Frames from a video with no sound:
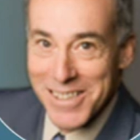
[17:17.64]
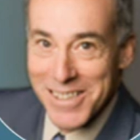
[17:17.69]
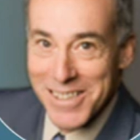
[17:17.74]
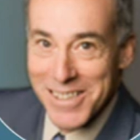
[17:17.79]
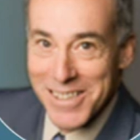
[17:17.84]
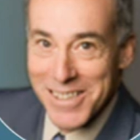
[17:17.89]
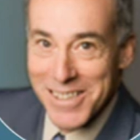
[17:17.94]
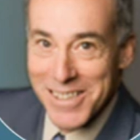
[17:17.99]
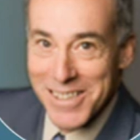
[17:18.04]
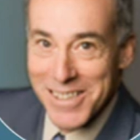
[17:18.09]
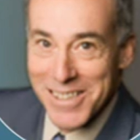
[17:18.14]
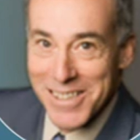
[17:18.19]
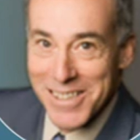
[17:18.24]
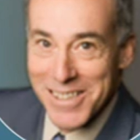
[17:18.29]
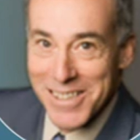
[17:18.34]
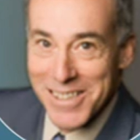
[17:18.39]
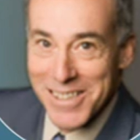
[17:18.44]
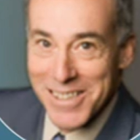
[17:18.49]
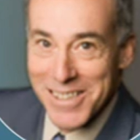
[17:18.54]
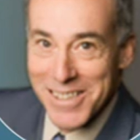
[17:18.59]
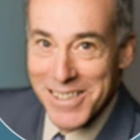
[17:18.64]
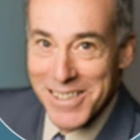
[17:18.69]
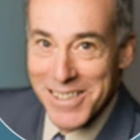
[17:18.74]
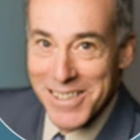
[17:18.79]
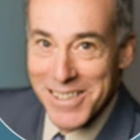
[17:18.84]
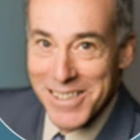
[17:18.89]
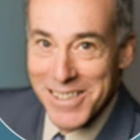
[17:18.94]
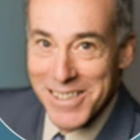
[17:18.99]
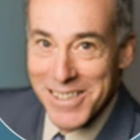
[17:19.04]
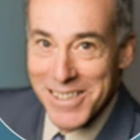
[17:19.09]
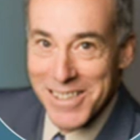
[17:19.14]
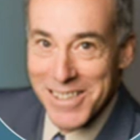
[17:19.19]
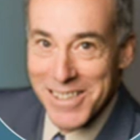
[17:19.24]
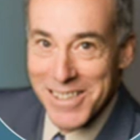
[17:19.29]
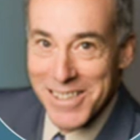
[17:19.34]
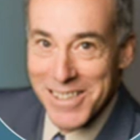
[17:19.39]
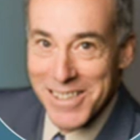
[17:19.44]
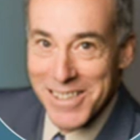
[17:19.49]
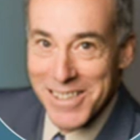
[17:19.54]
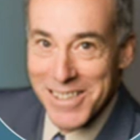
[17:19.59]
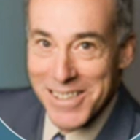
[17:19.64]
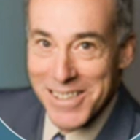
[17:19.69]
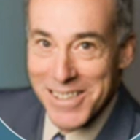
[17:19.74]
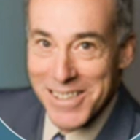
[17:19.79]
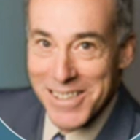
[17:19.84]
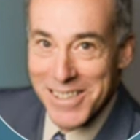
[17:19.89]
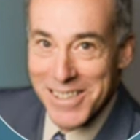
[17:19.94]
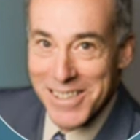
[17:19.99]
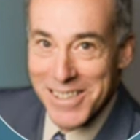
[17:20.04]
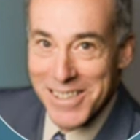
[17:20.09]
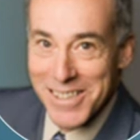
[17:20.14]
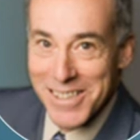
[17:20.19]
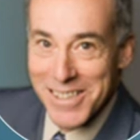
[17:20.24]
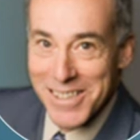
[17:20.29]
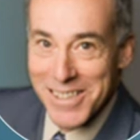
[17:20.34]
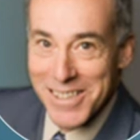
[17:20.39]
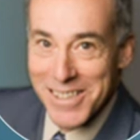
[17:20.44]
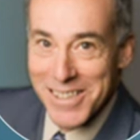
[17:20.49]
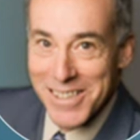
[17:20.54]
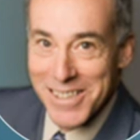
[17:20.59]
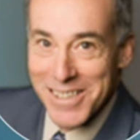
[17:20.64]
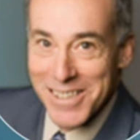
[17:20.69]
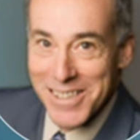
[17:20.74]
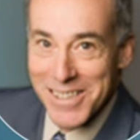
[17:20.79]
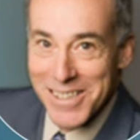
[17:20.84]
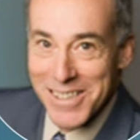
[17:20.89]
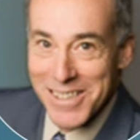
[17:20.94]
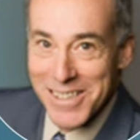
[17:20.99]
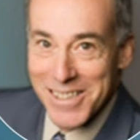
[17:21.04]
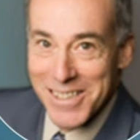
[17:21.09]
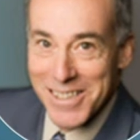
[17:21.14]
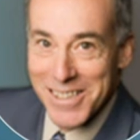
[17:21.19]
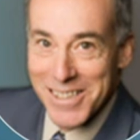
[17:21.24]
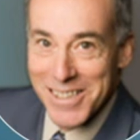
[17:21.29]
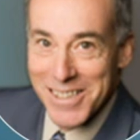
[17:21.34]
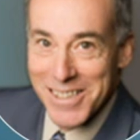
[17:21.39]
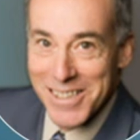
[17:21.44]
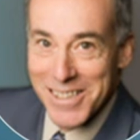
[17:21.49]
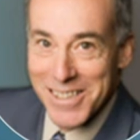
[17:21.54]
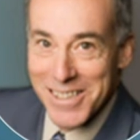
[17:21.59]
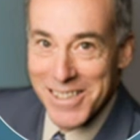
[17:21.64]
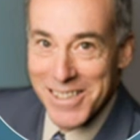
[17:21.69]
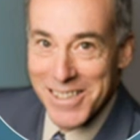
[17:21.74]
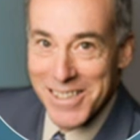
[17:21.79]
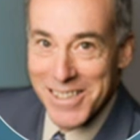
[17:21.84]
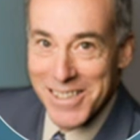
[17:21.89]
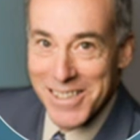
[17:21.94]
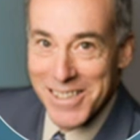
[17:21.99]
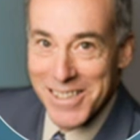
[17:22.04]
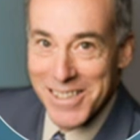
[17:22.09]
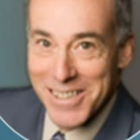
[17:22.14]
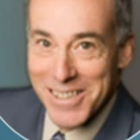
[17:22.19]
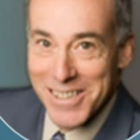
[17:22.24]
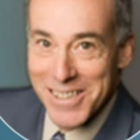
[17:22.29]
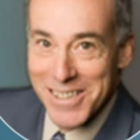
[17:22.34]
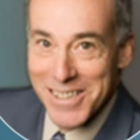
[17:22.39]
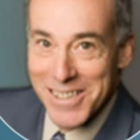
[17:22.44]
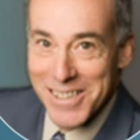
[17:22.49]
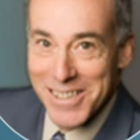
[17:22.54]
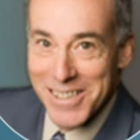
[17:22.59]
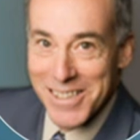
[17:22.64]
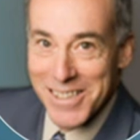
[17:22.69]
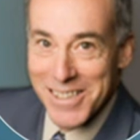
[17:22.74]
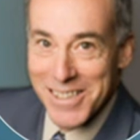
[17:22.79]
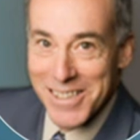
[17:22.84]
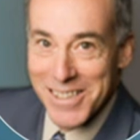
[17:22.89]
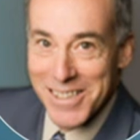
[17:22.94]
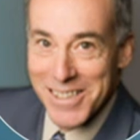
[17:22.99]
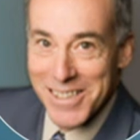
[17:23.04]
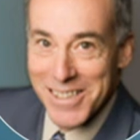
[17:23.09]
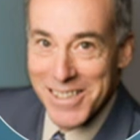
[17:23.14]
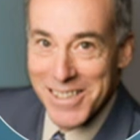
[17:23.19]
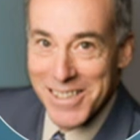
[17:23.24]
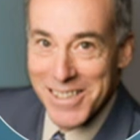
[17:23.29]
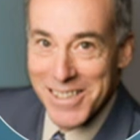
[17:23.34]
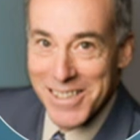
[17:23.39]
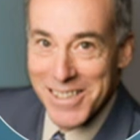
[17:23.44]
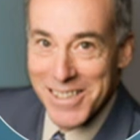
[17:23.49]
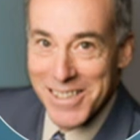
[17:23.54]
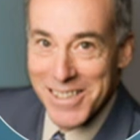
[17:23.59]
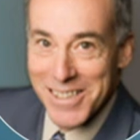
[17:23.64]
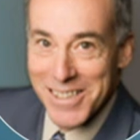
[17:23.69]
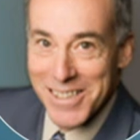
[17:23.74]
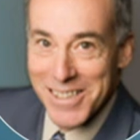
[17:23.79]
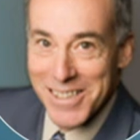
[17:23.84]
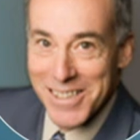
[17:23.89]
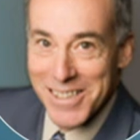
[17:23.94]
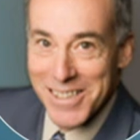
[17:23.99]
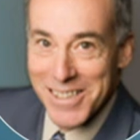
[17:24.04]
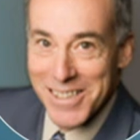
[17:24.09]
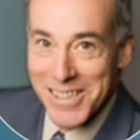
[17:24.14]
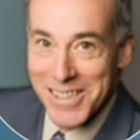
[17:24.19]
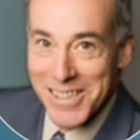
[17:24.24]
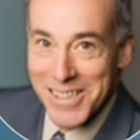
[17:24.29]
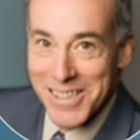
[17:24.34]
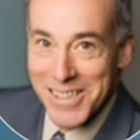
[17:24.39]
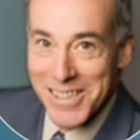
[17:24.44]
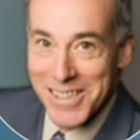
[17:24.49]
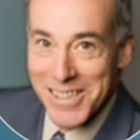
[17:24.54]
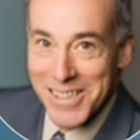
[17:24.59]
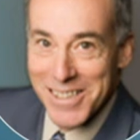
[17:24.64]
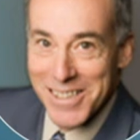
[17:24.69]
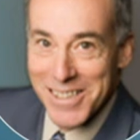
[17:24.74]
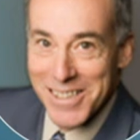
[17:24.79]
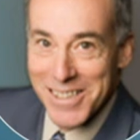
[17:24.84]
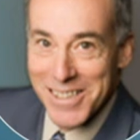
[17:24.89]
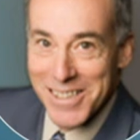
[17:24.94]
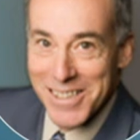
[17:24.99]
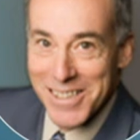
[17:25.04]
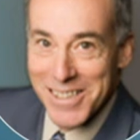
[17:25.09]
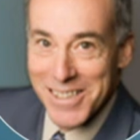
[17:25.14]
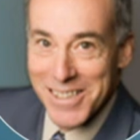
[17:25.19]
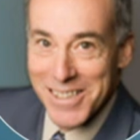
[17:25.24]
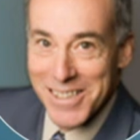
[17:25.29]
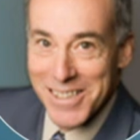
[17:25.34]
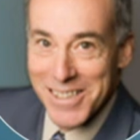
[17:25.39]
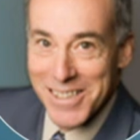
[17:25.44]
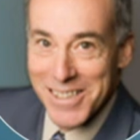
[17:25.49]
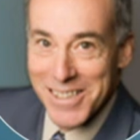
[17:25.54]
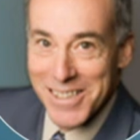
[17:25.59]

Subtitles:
The face doesn't move, so there is nothing to read.